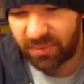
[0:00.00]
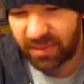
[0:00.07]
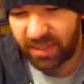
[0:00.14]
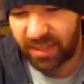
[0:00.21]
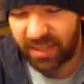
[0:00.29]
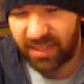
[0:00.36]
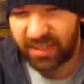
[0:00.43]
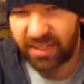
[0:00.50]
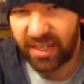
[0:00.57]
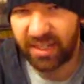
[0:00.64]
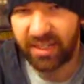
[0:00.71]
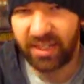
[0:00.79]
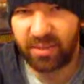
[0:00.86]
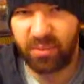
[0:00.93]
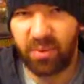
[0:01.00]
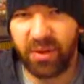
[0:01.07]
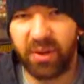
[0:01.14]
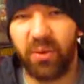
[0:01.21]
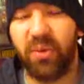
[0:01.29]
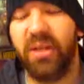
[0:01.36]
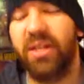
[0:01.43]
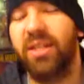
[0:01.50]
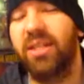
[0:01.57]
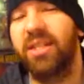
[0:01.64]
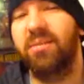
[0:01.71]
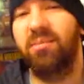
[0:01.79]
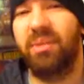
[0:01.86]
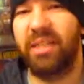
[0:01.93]
he's kind of disappointed or he
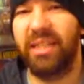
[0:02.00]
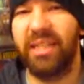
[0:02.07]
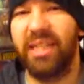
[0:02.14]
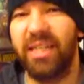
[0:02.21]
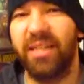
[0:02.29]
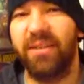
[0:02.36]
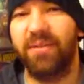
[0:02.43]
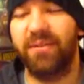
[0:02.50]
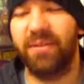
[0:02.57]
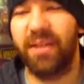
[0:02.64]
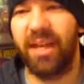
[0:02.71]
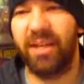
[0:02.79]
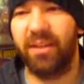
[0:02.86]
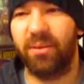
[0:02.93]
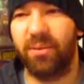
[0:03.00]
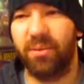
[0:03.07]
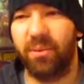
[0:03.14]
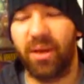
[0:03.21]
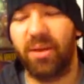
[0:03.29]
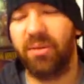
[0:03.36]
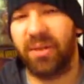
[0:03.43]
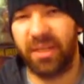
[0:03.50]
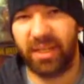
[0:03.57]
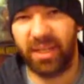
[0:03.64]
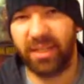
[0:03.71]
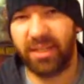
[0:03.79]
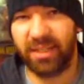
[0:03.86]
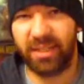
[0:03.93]
doesn't believe that Roderick
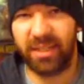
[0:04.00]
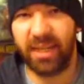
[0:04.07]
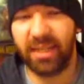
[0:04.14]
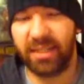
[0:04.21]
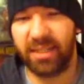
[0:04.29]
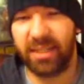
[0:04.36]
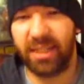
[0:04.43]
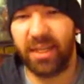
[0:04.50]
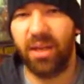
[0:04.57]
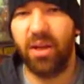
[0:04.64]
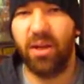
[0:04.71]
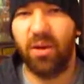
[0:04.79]
King Kingsley